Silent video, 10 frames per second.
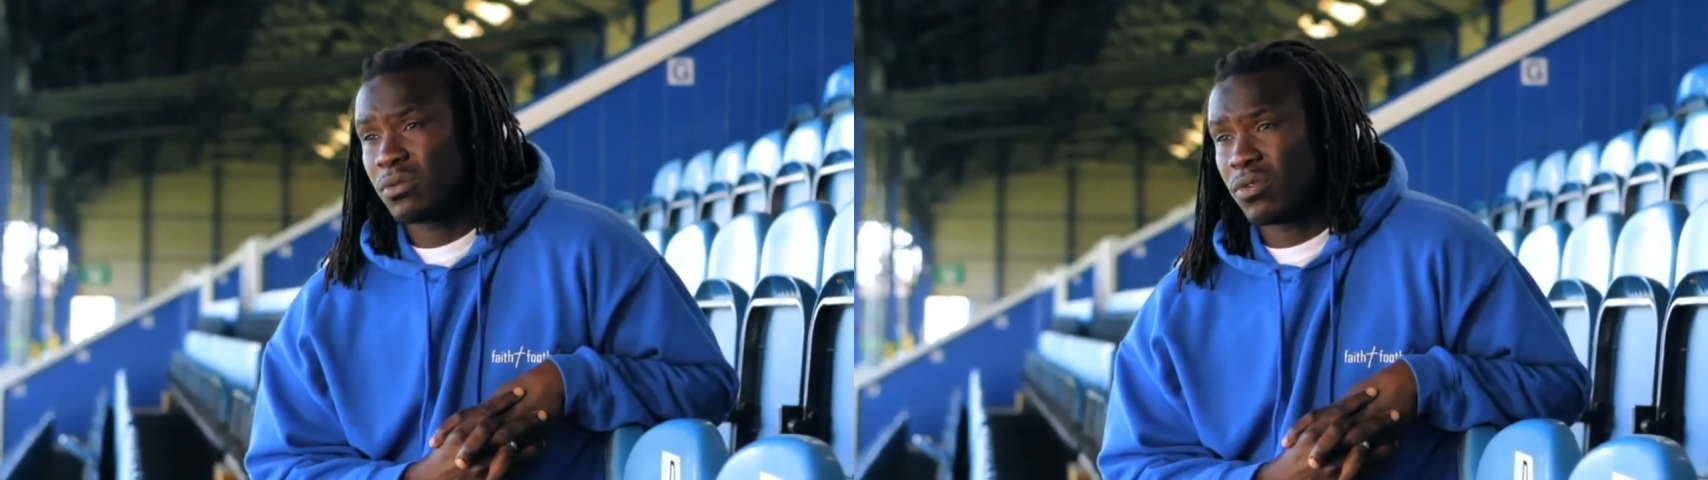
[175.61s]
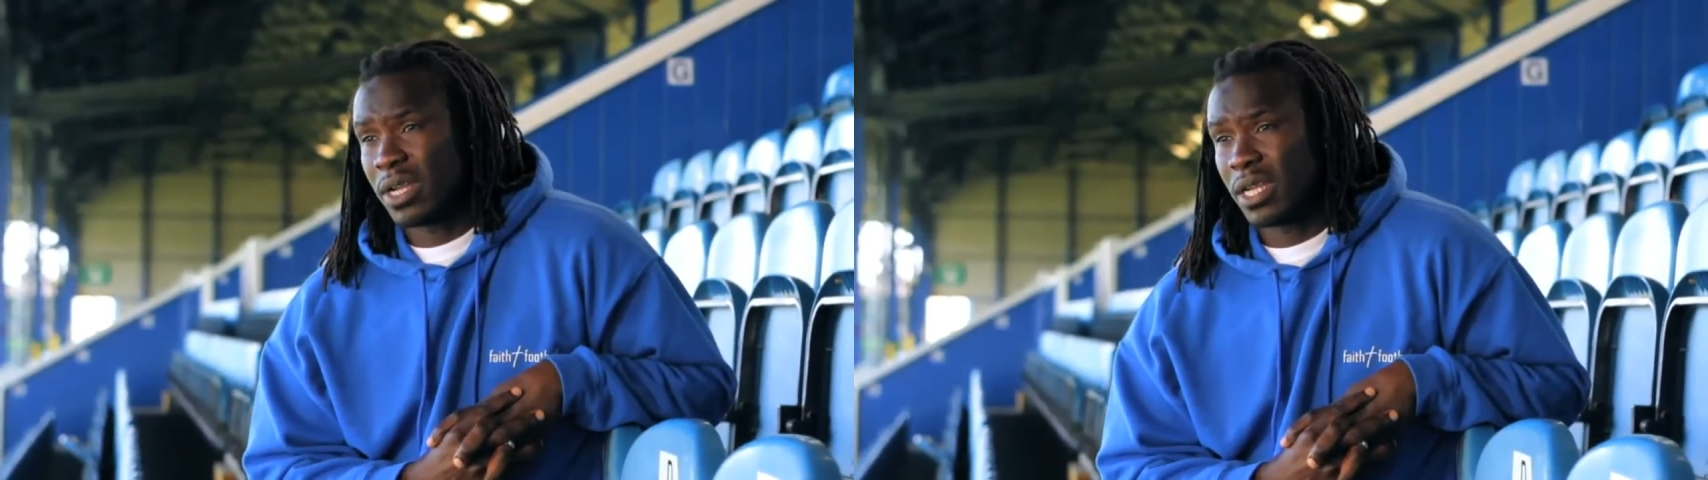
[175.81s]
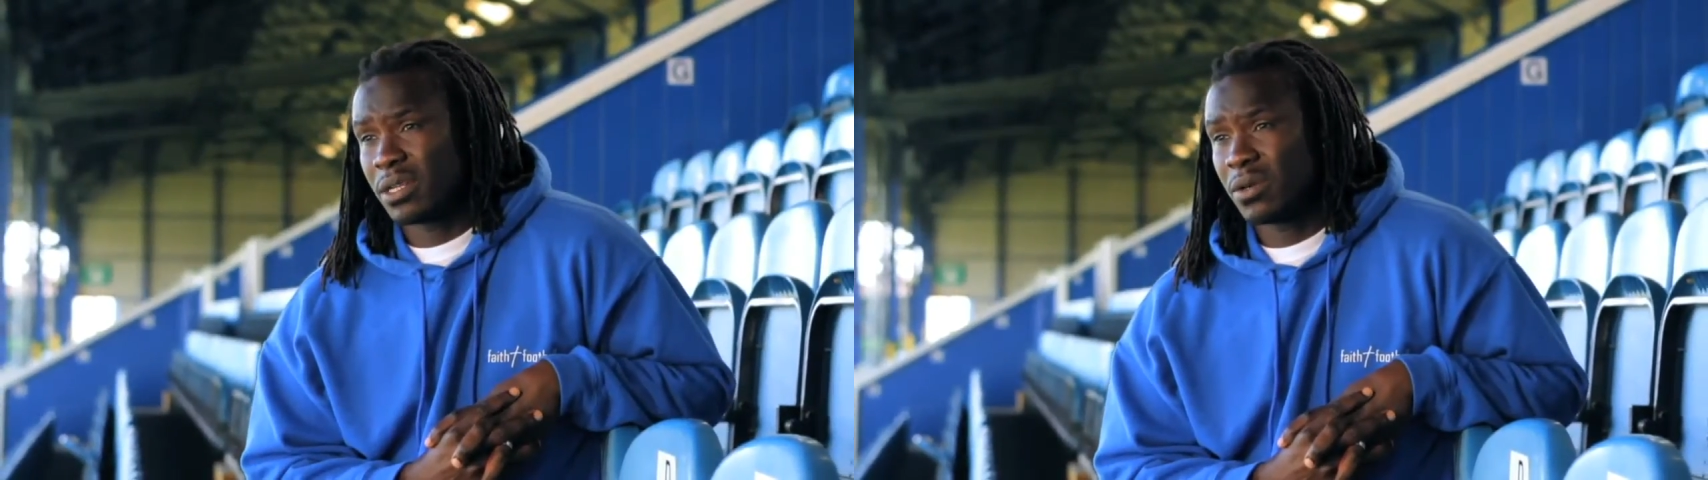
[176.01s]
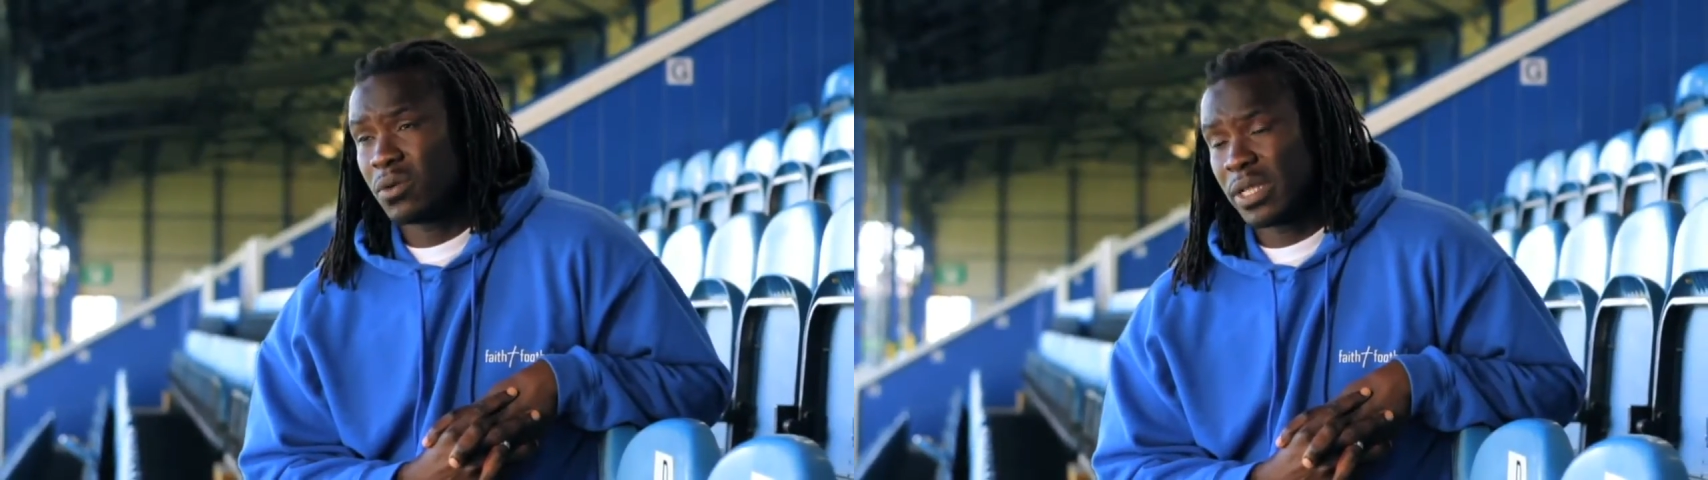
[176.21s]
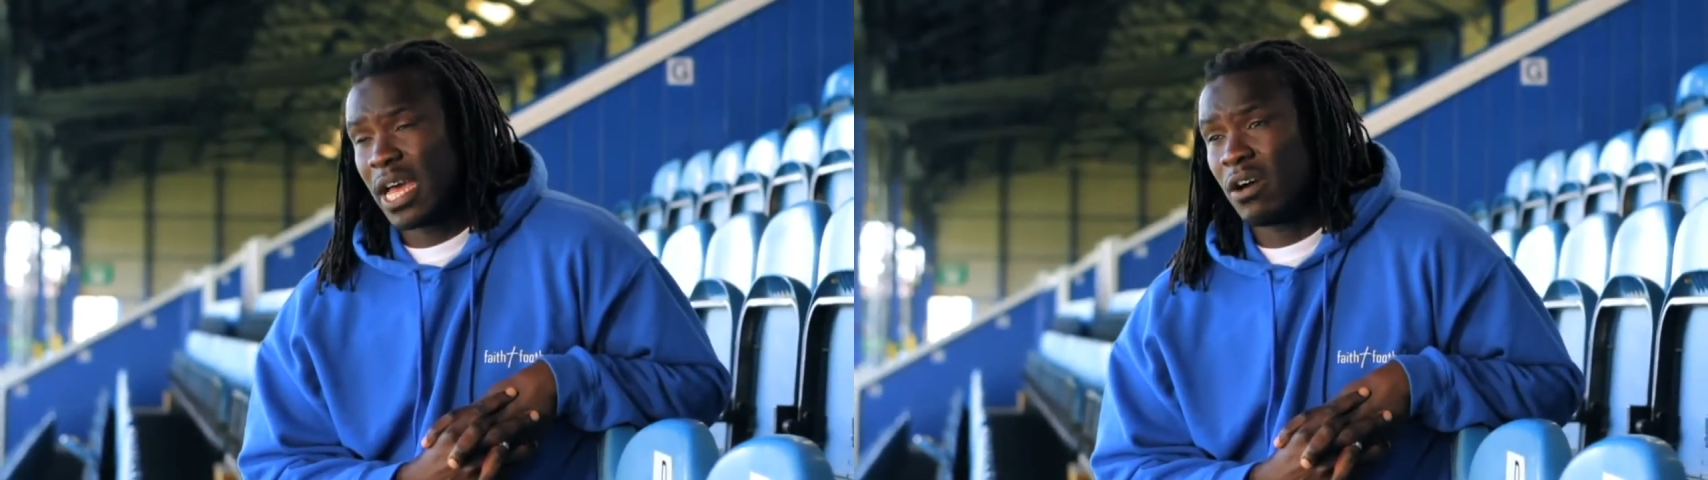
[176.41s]
running
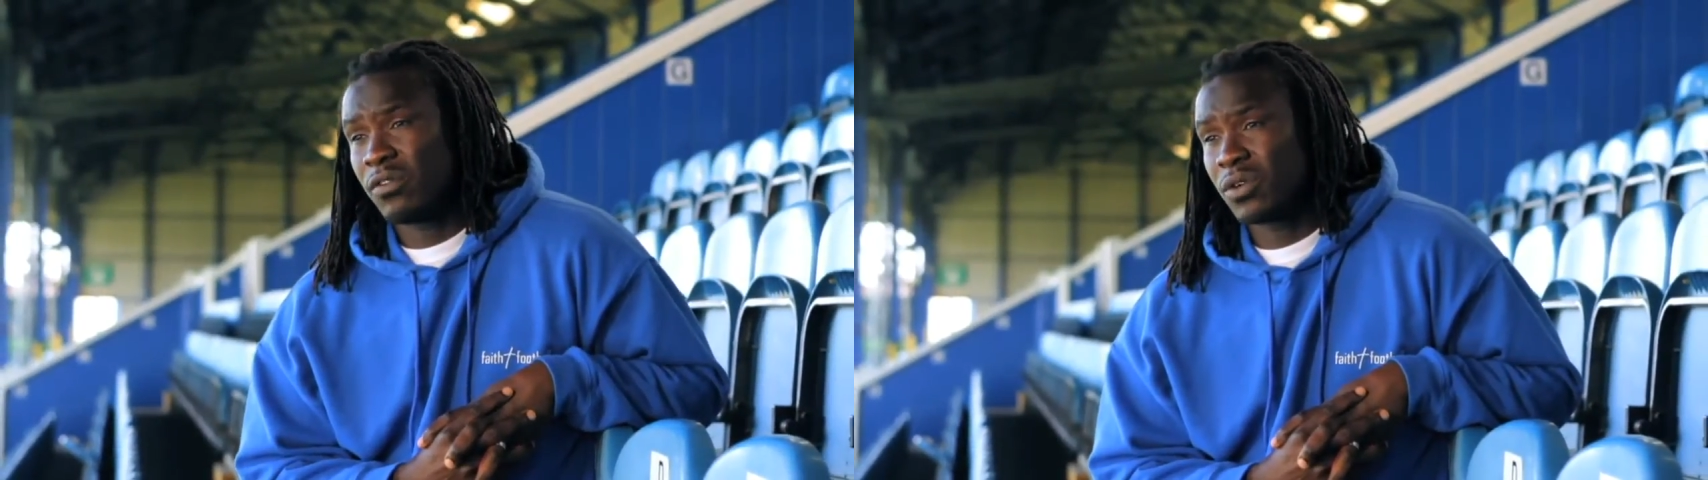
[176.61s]
called the Alpha